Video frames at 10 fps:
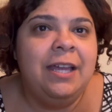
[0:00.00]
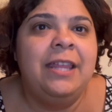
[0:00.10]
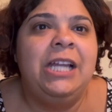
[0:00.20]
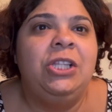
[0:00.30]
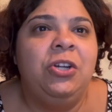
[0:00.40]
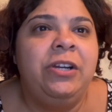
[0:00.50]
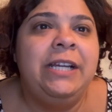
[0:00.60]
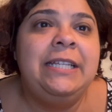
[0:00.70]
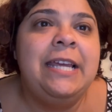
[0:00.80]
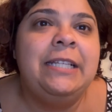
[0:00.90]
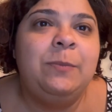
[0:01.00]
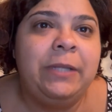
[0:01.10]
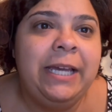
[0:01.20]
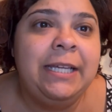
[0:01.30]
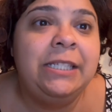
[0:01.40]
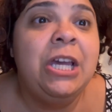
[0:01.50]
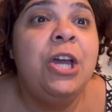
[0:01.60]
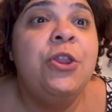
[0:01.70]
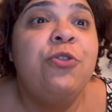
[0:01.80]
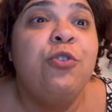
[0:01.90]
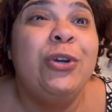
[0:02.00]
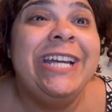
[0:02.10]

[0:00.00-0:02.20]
that learning takes place through